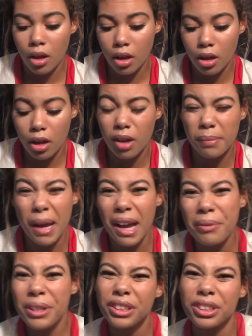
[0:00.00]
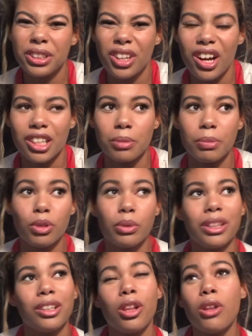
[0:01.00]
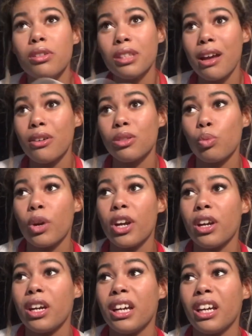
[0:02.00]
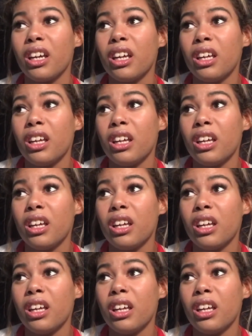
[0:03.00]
I went into the hospital with the clothes I was wearing